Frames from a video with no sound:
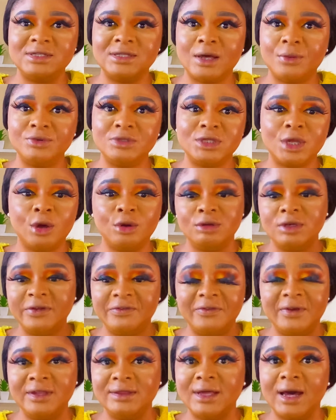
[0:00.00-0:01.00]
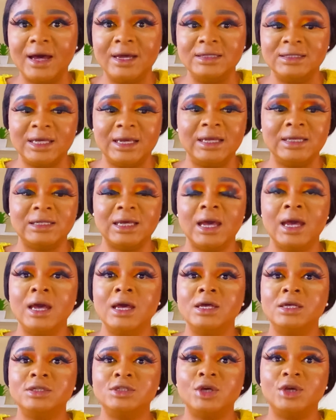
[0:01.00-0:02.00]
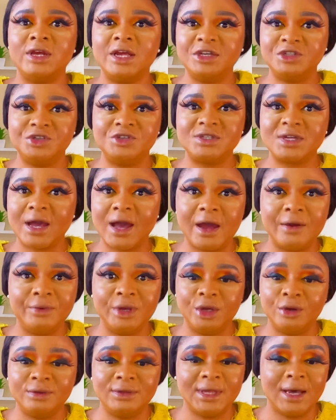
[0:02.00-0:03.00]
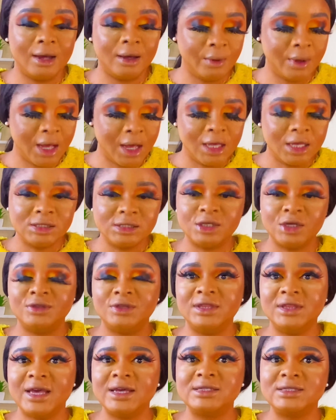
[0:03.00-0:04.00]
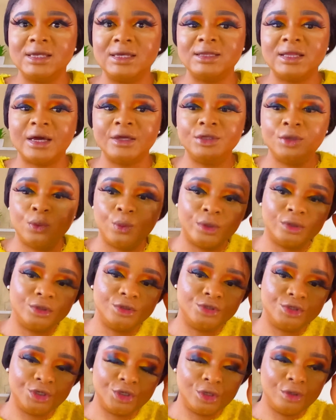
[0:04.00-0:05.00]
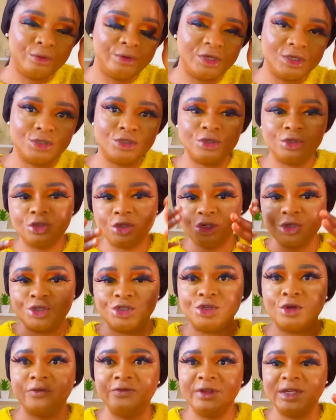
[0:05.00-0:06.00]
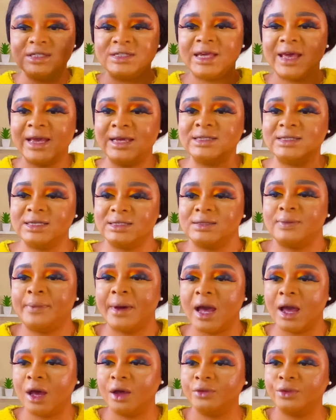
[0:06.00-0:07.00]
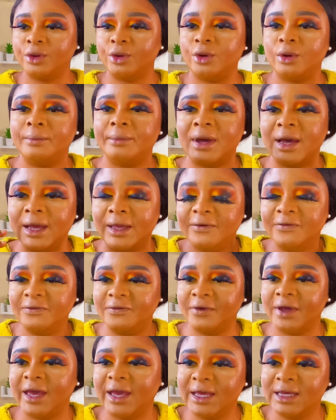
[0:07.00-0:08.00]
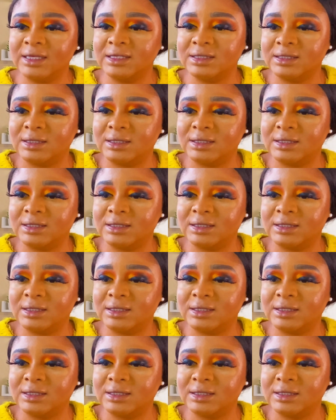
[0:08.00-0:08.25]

That was the only thing that I did. So let's just carry on now. So the next thing that you want to do is to dust off this excess powder on my face.